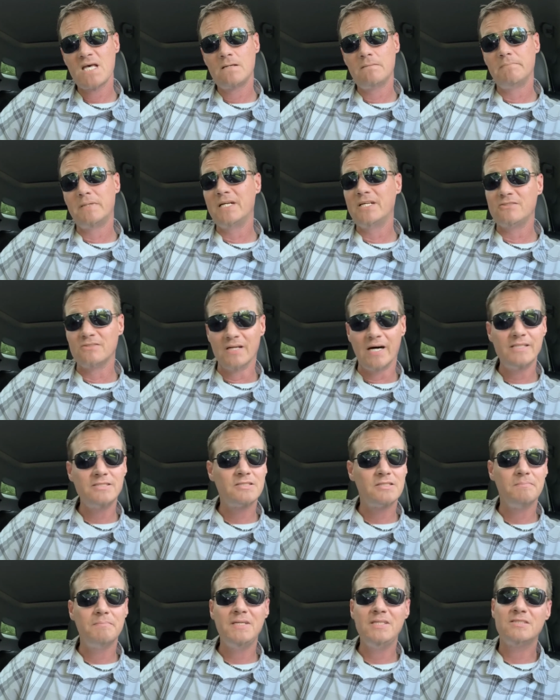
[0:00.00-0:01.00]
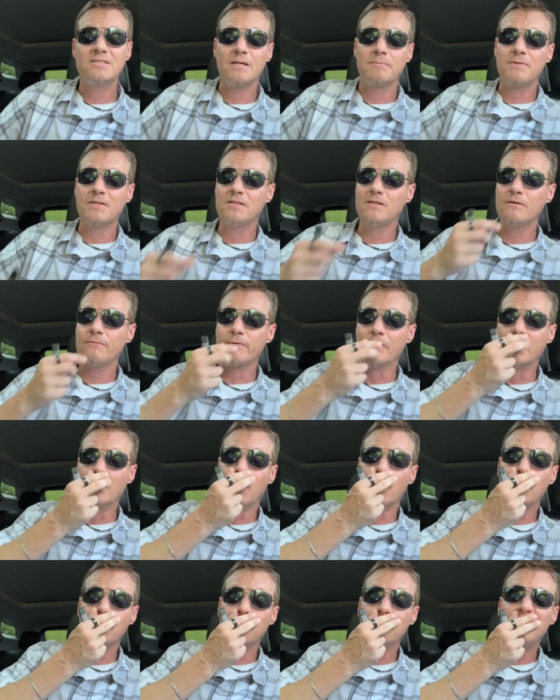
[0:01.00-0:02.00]
But it's nice to meet something different
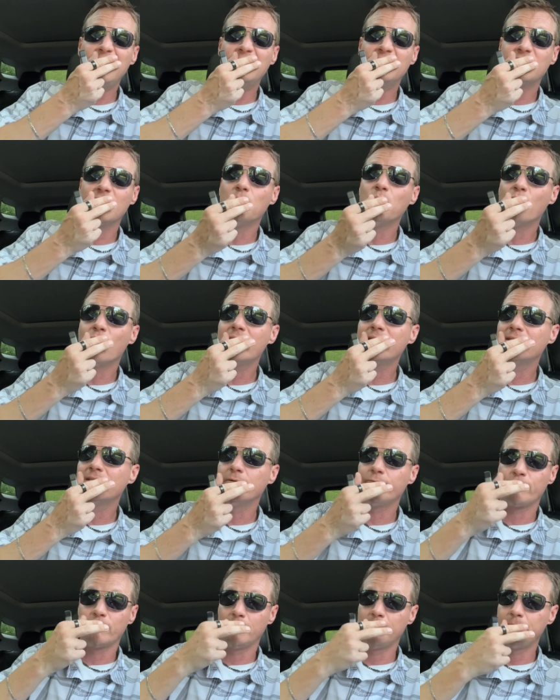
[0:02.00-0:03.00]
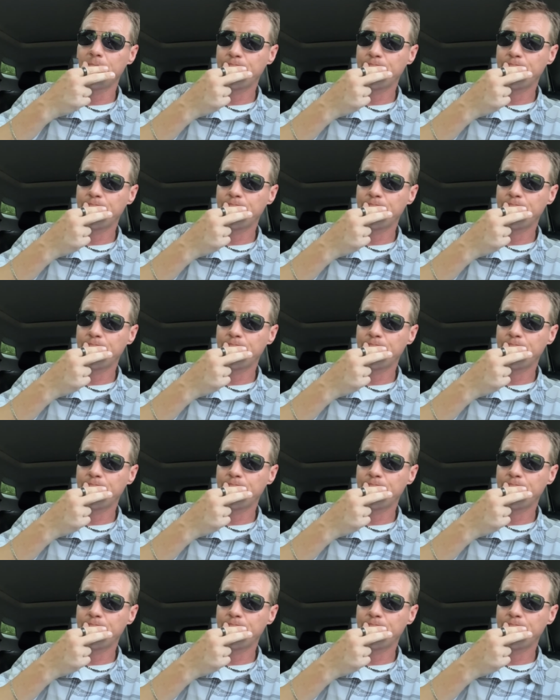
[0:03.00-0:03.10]
or meet someone different.